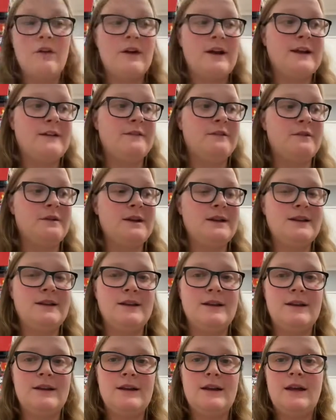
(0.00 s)
right, everyone.
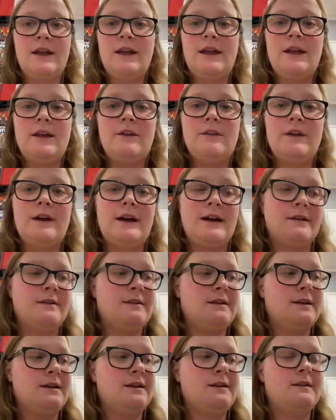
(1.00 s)
Here are
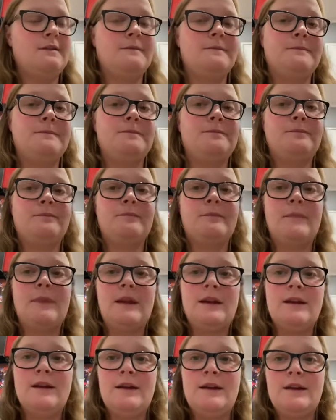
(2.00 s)
the
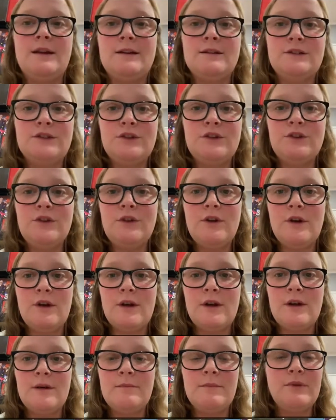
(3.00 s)
two
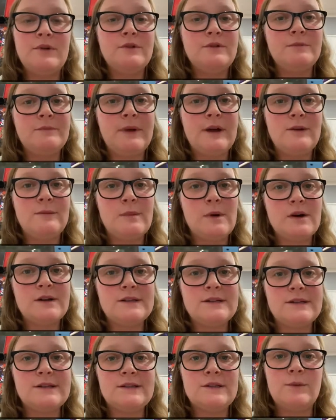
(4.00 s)
Build and Battle
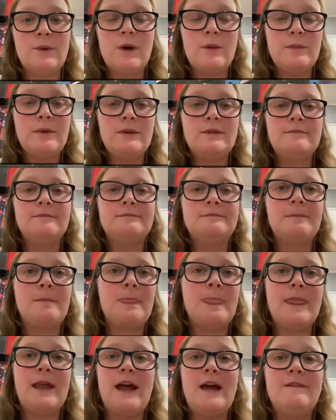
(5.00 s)
boxes to open.
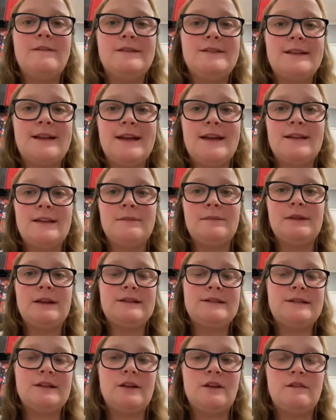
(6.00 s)
I haven't taken the
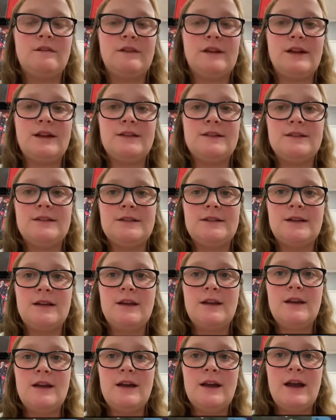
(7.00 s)
plastic off yet.
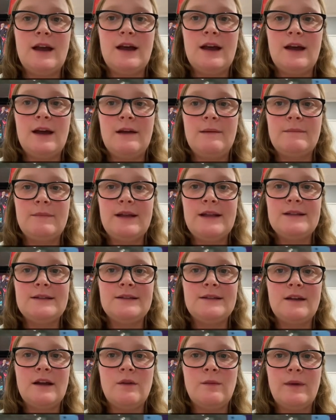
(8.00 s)
Um,
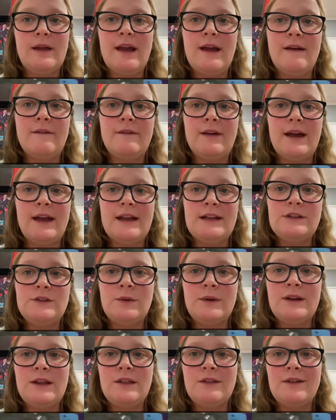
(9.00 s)
inside we have a
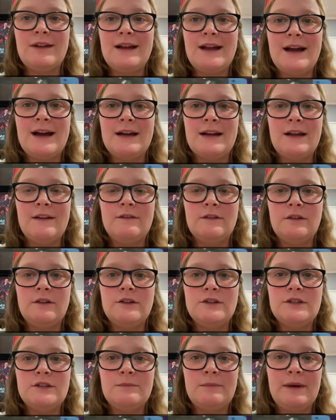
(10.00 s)
23 card
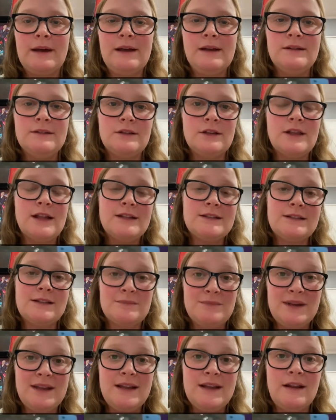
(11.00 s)
evolution pack, so that's the
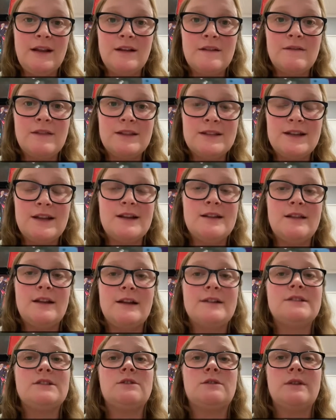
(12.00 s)
beginning of the deck that
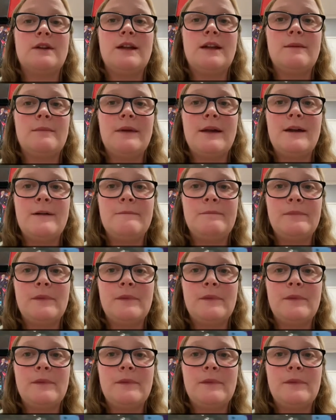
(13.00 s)
I was talking about.